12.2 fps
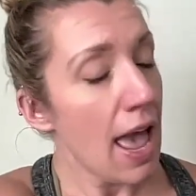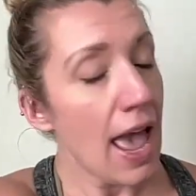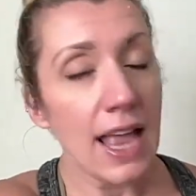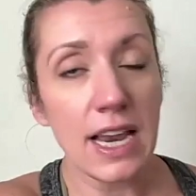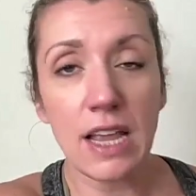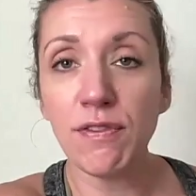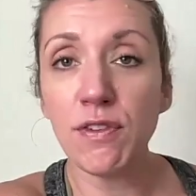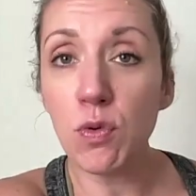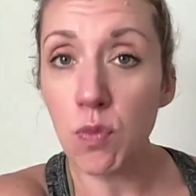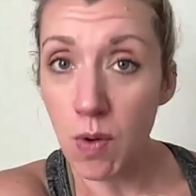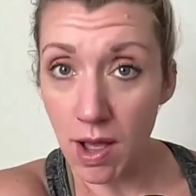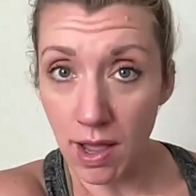And if you
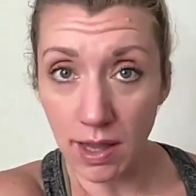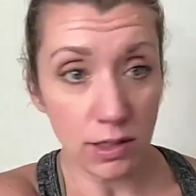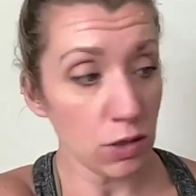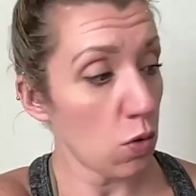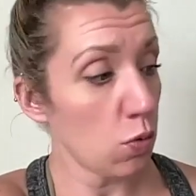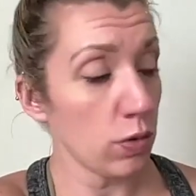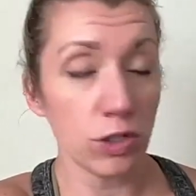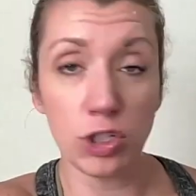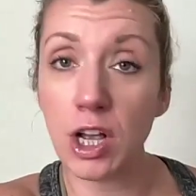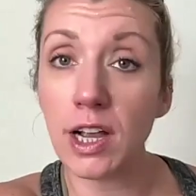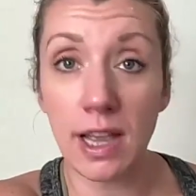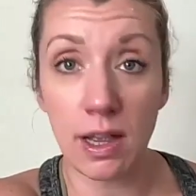want, we're
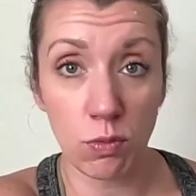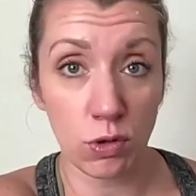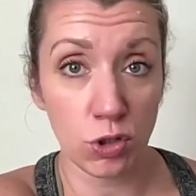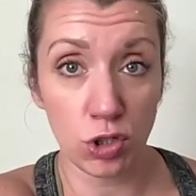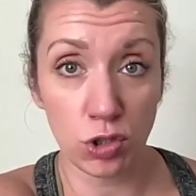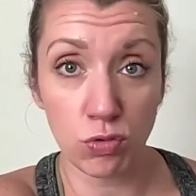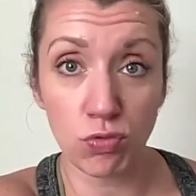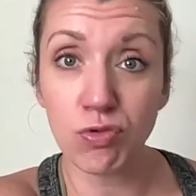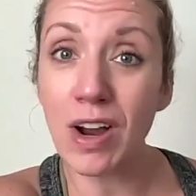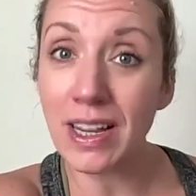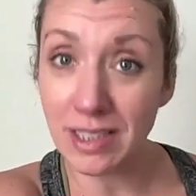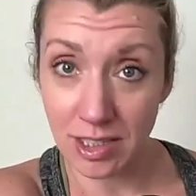just
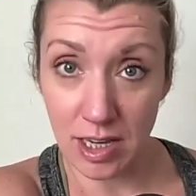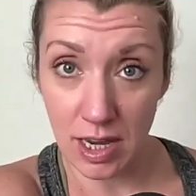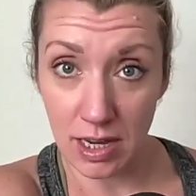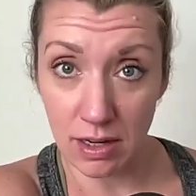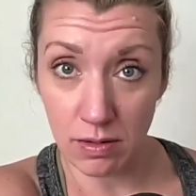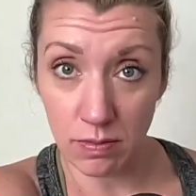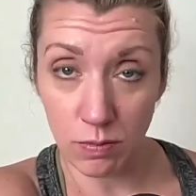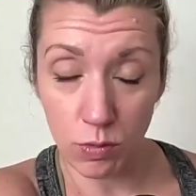resting.